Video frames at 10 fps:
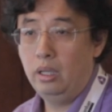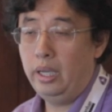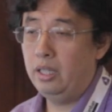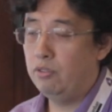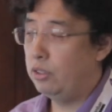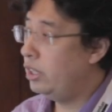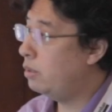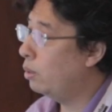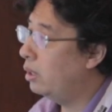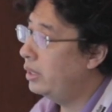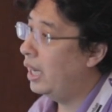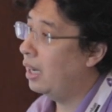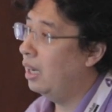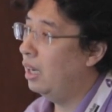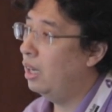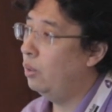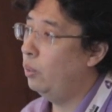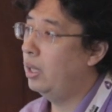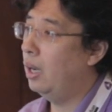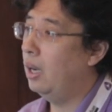and for this project,
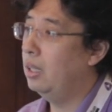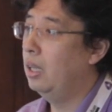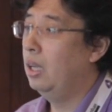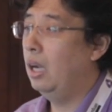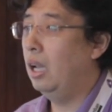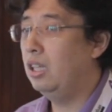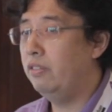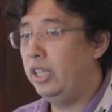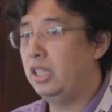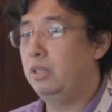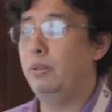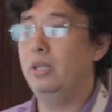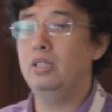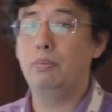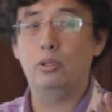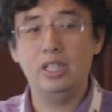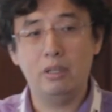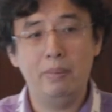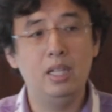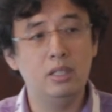we got a lot of experienced project
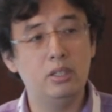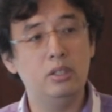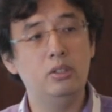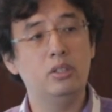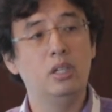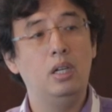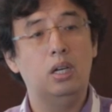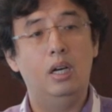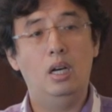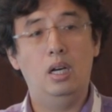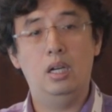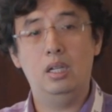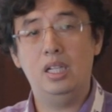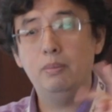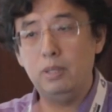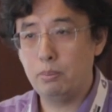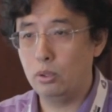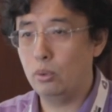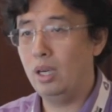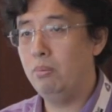managers, a little bit
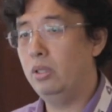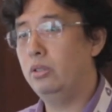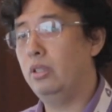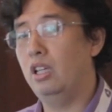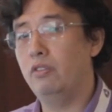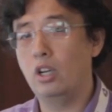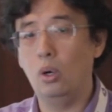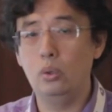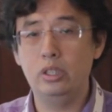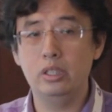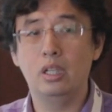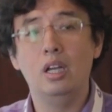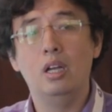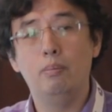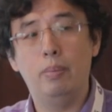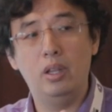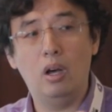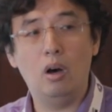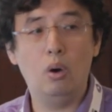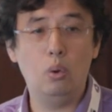programmers, a lot of coaches,
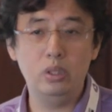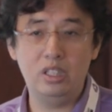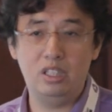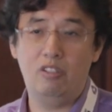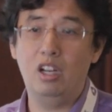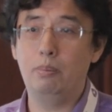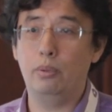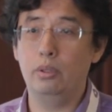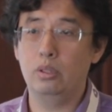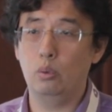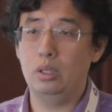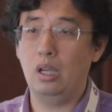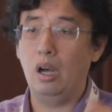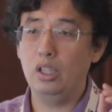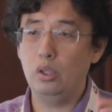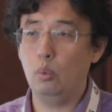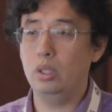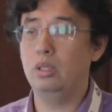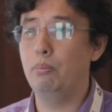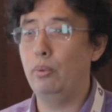but all the developers
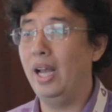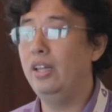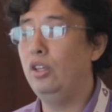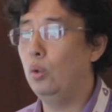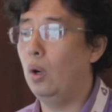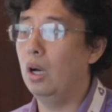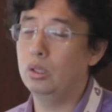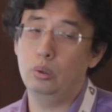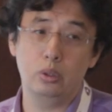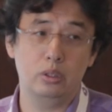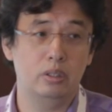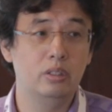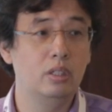was a brand new outsourcer.